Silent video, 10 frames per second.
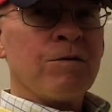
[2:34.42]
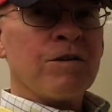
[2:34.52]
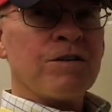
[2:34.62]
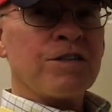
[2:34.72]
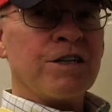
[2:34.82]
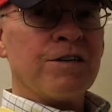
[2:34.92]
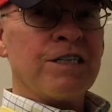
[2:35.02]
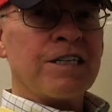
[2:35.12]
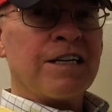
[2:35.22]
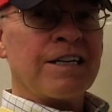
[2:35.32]
World
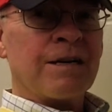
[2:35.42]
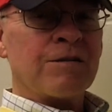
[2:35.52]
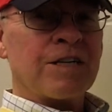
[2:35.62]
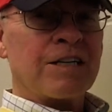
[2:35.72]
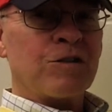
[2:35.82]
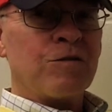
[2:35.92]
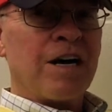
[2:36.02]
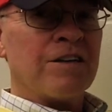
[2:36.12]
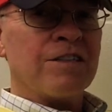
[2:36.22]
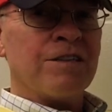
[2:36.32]
Series. I think it was like
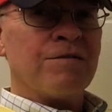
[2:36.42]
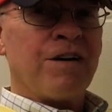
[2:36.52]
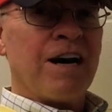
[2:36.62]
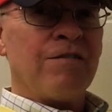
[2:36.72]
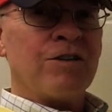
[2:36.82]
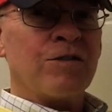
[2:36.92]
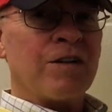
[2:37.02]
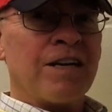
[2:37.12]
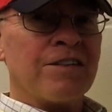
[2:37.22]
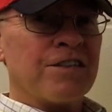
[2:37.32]
2005 or
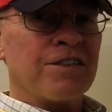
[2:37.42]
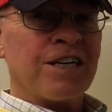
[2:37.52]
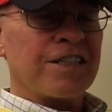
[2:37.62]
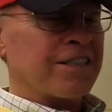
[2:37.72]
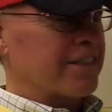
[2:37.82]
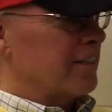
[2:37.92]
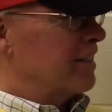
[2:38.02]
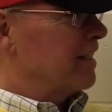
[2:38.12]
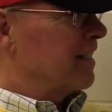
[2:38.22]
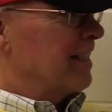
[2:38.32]
2006.
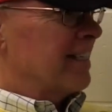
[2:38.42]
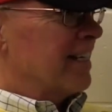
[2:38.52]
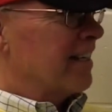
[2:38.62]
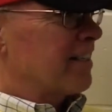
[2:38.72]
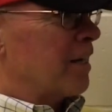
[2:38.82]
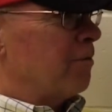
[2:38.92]
And us